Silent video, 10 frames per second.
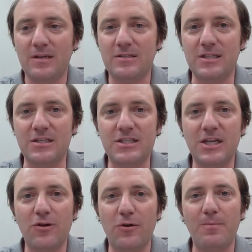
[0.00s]

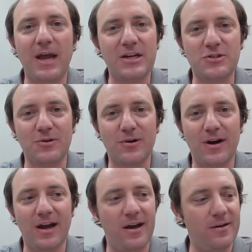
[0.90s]
sincere
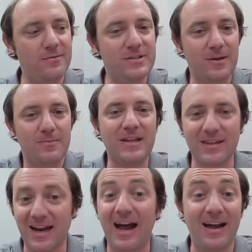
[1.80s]
measure of
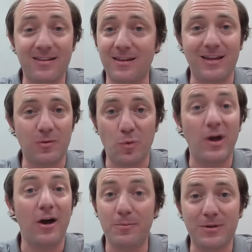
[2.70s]
something that I think
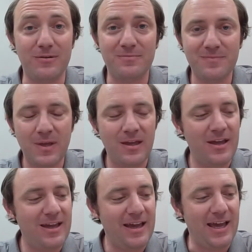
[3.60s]
will help
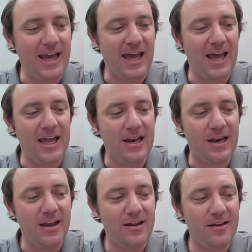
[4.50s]
me. And